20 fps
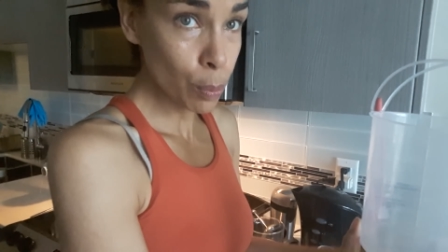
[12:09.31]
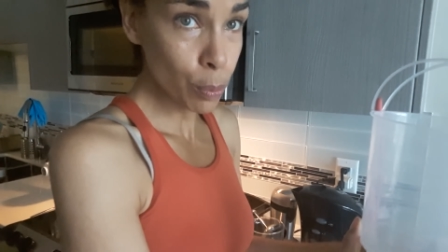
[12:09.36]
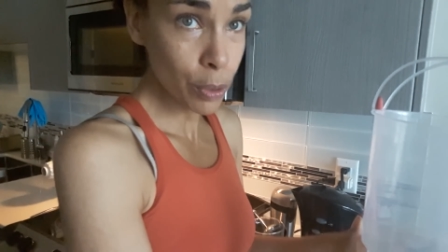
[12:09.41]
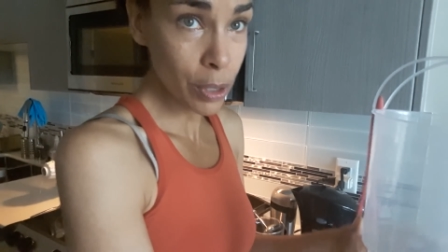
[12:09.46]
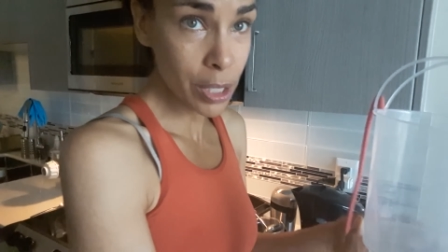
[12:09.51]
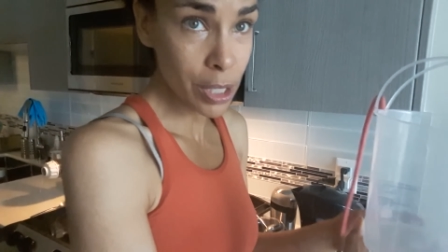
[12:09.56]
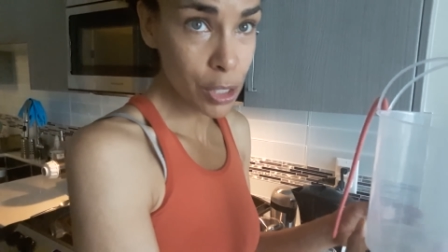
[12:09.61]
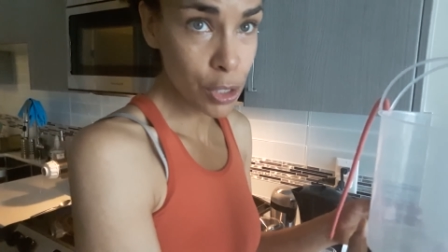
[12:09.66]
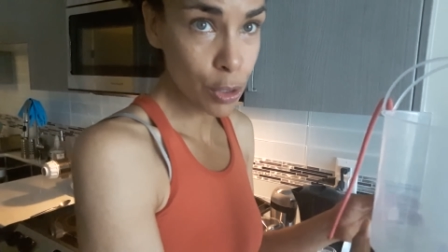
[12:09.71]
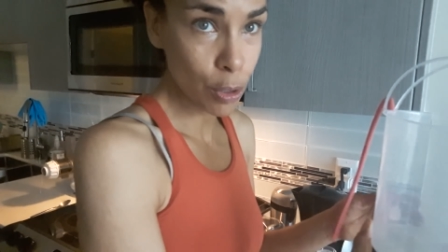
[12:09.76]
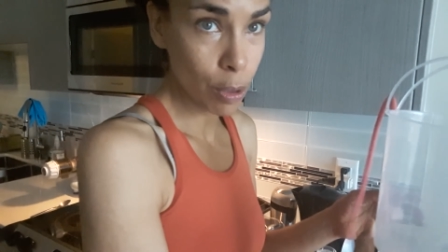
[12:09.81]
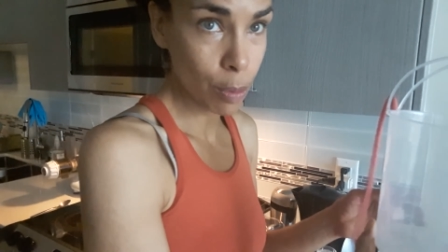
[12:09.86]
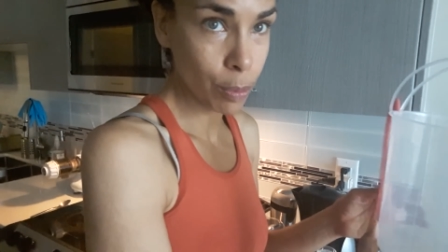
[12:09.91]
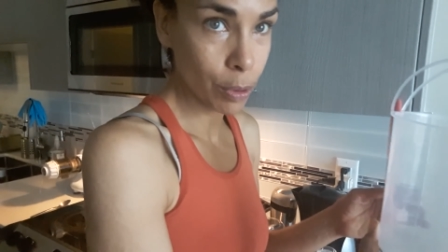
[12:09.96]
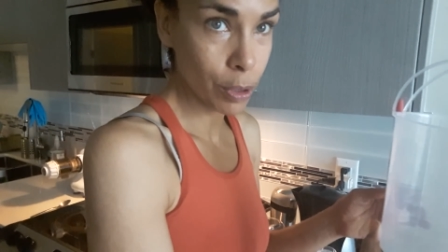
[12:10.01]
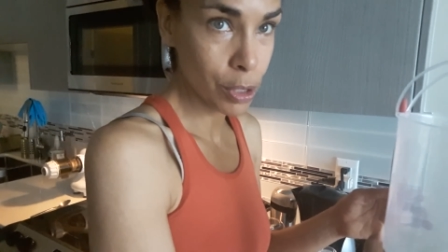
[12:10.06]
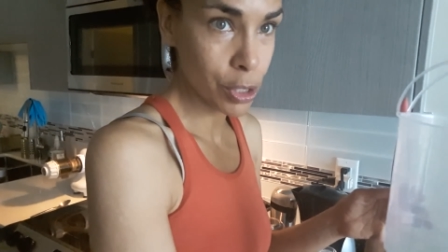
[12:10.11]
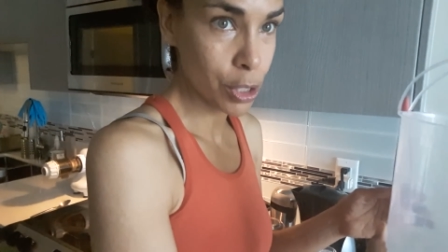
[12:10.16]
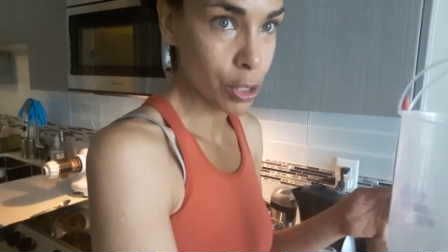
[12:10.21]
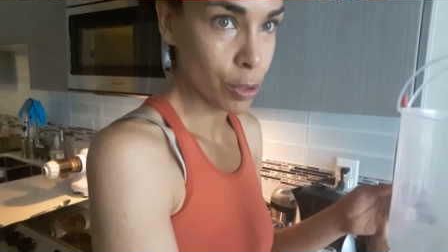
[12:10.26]
pretty
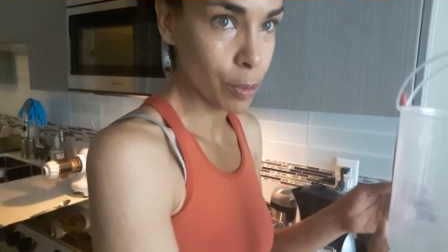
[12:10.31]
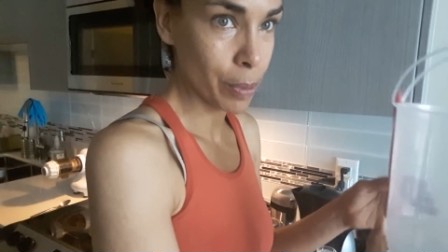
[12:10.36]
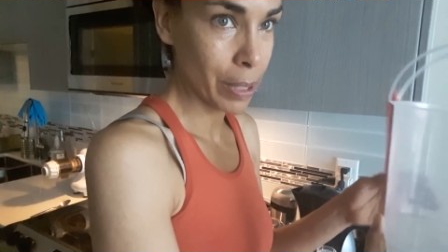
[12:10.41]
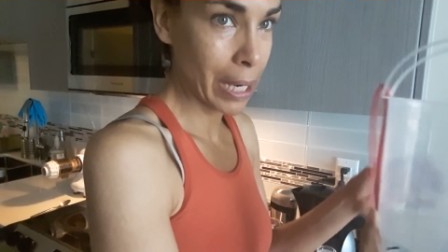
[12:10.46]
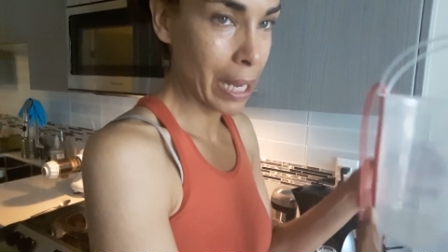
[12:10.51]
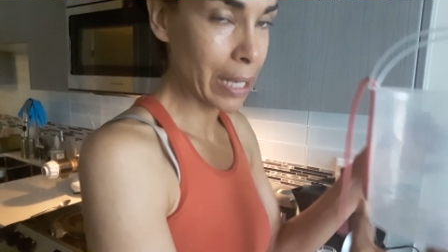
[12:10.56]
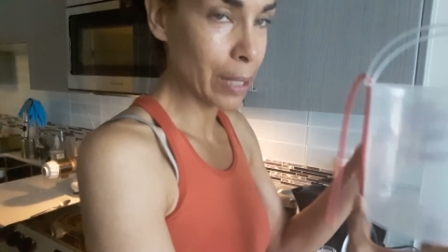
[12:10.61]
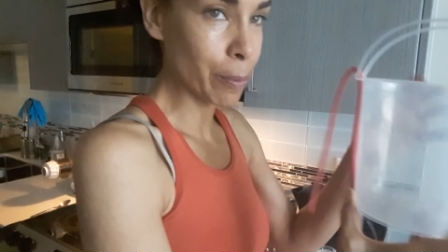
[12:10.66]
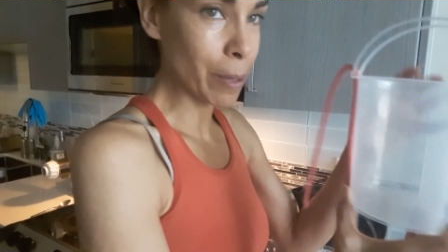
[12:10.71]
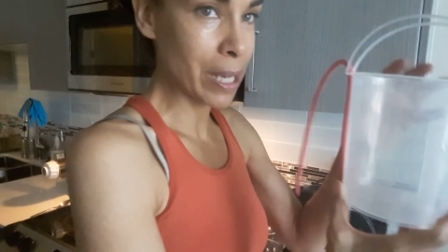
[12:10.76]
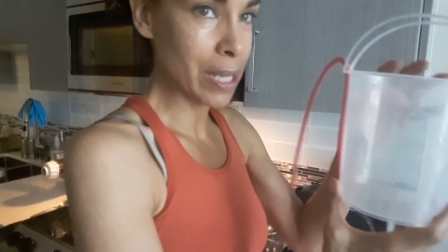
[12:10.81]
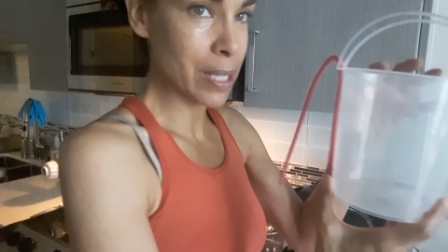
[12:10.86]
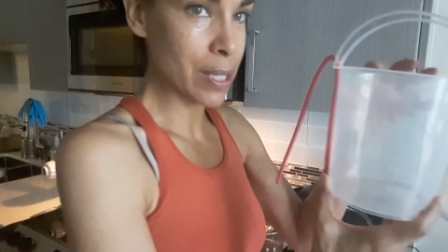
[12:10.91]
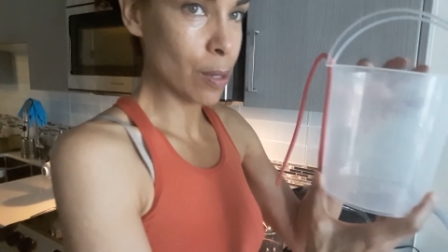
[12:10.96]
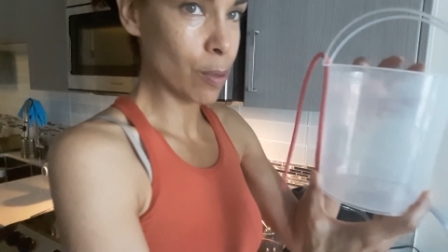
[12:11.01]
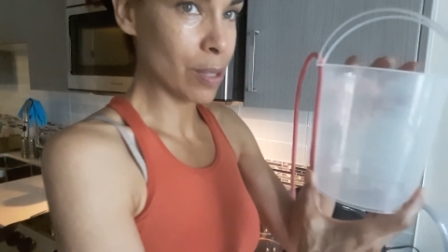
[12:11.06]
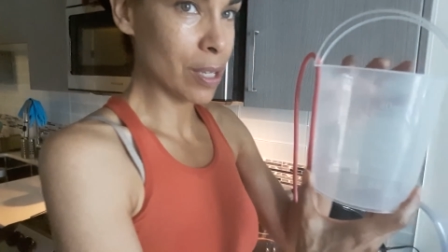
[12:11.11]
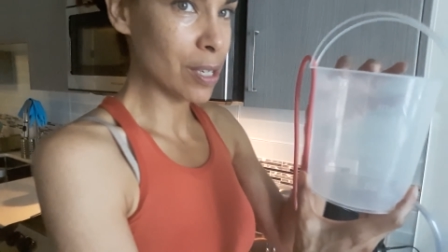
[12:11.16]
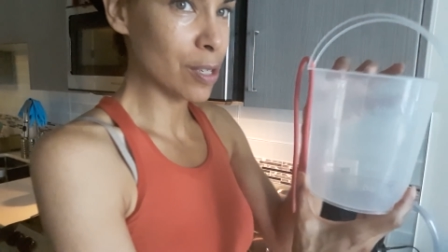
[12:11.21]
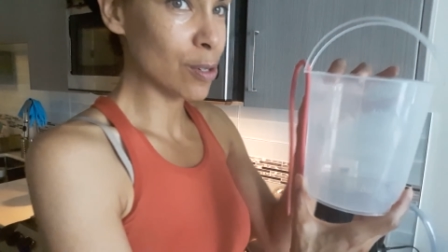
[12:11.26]
durable too. But anyway,
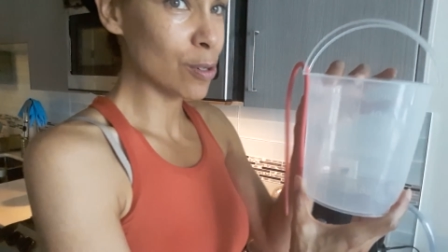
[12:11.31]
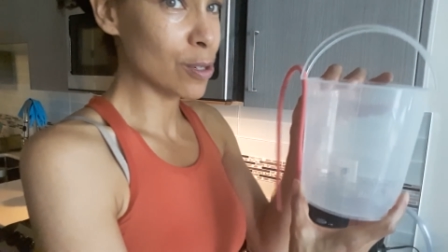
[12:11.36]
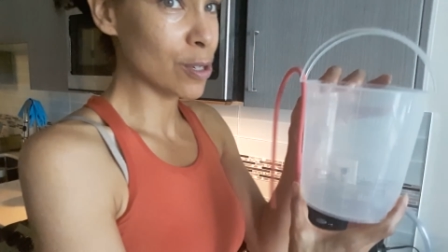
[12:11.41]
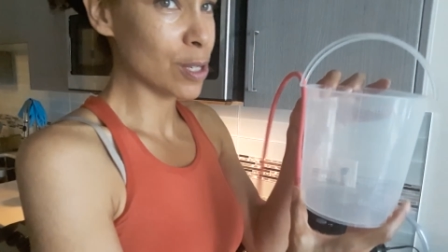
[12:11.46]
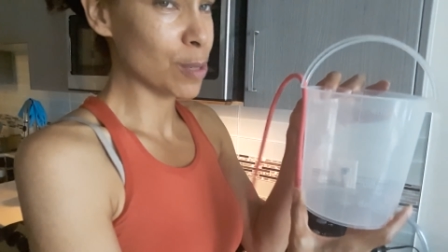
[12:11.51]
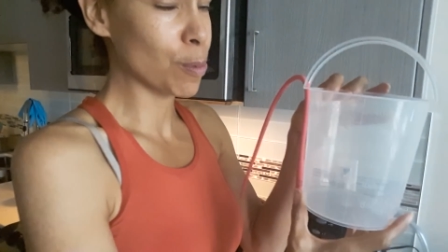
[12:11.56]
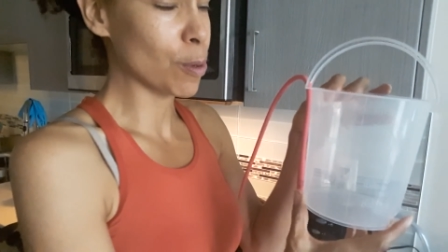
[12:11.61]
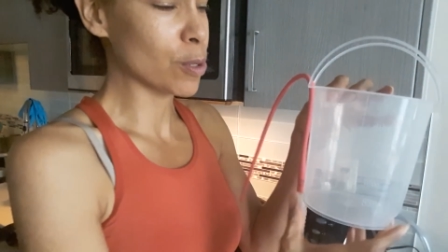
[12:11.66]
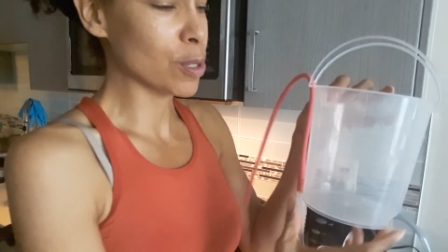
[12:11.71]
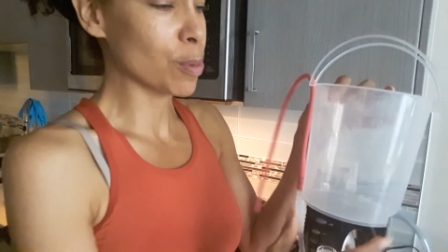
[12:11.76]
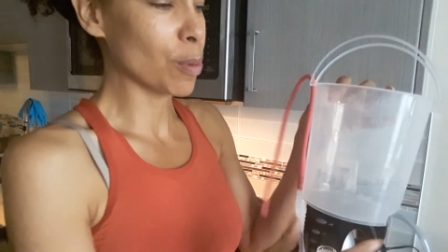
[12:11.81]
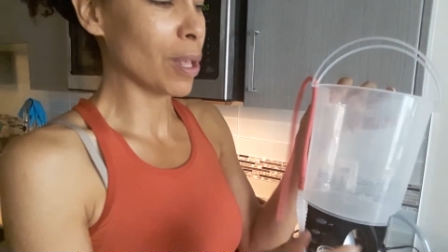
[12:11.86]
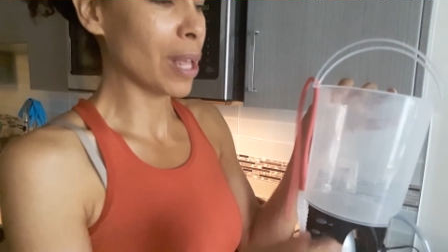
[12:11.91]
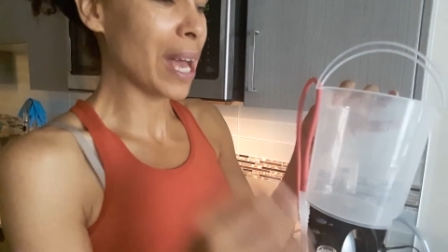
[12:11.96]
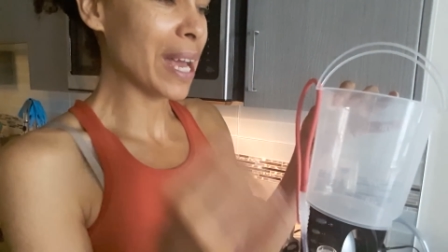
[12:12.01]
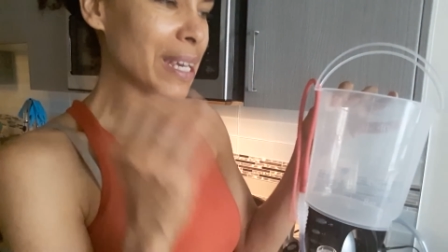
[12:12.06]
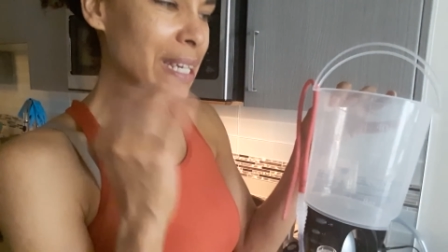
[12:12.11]
so these are disposable.